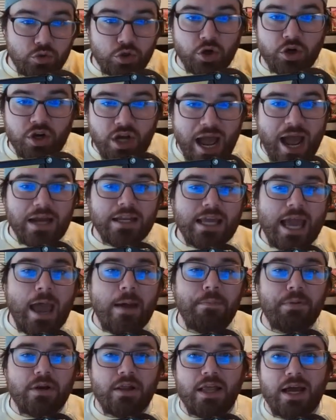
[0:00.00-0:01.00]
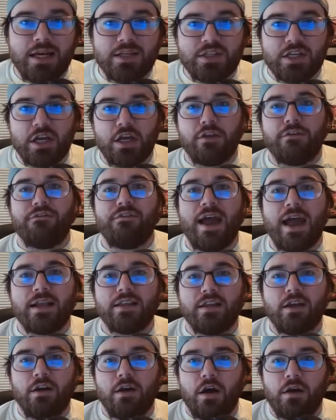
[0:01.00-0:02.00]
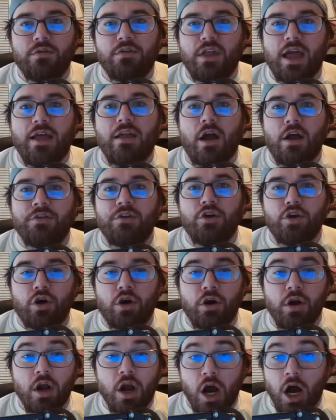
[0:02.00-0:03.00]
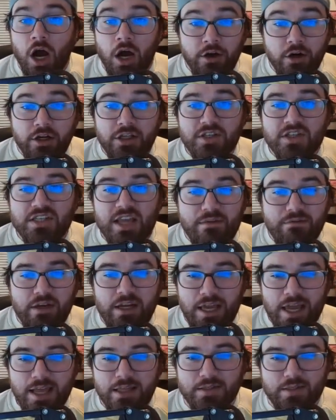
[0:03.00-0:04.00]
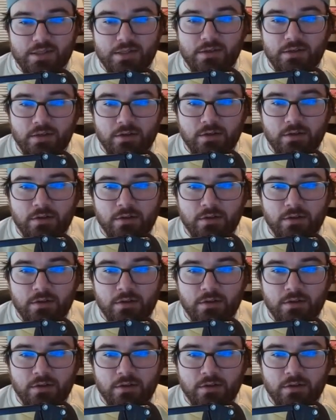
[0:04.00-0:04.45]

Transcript: you're not capitalizing on the fact that on your 107 hits.